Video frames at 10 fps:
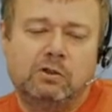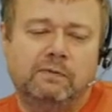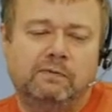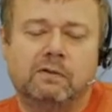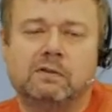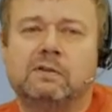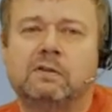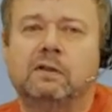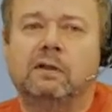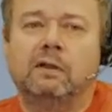
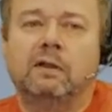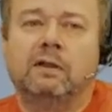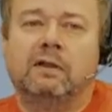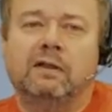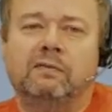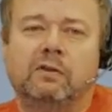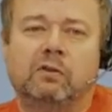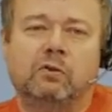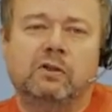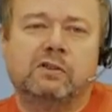difference, if the
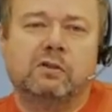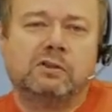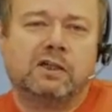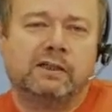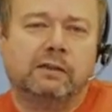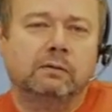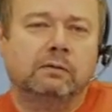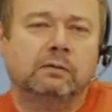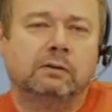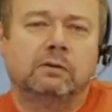Thor is not idle,
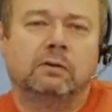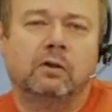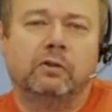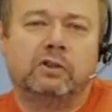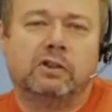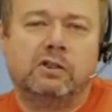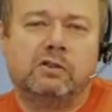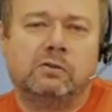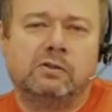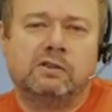on the
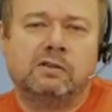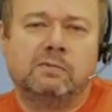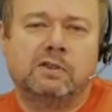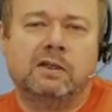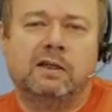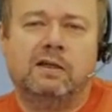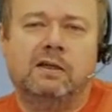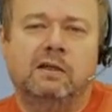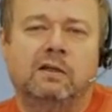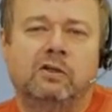traditional system
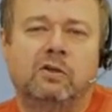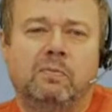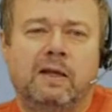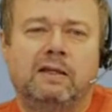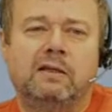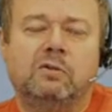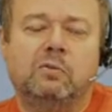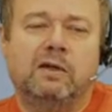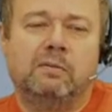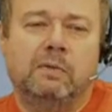today, you may need to
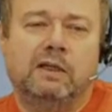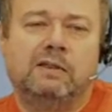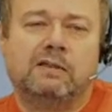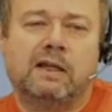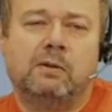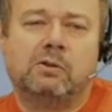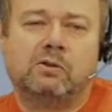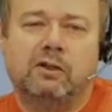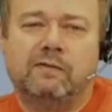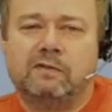wait minutes, hours,
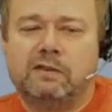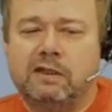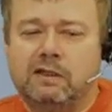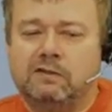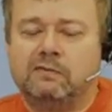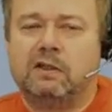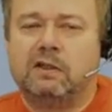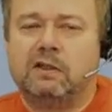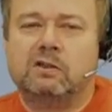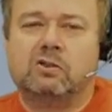or even days for the
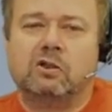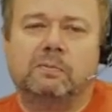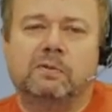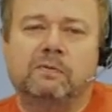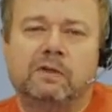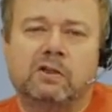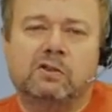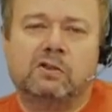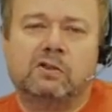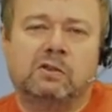current job to
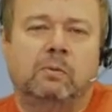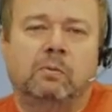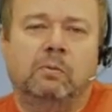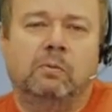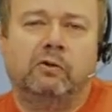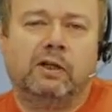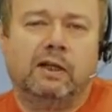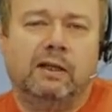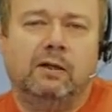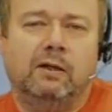finish, where on the
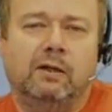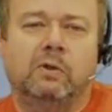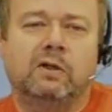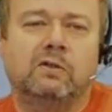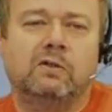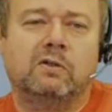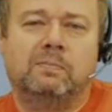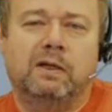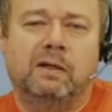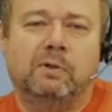cloud, we can just
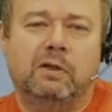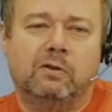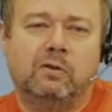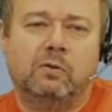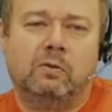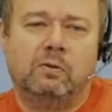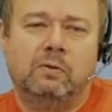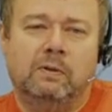spin up another Thor.